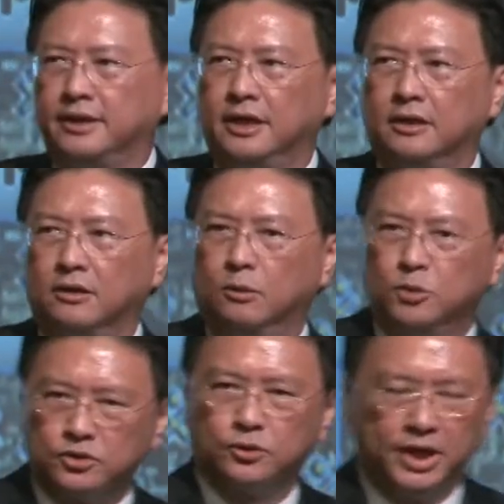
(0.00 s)
think
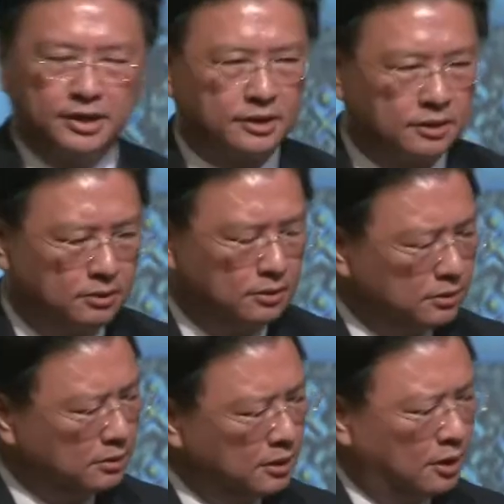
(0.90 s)
almost 2 years
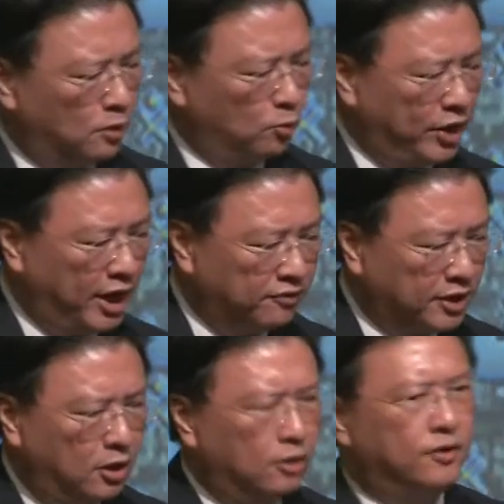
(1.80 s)
ago, we have a
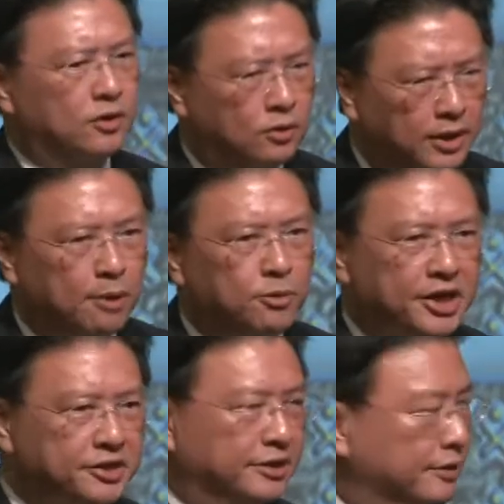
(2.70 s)
call for
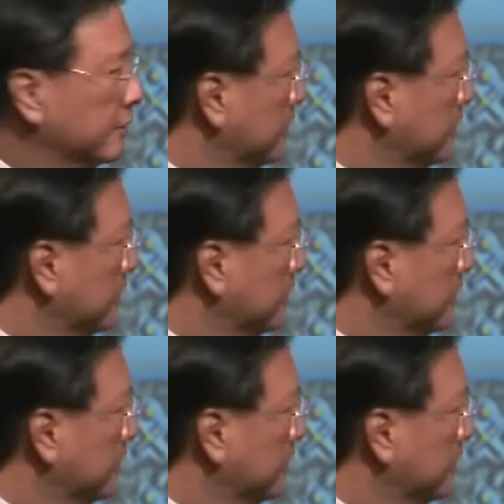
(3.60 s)
collaboration,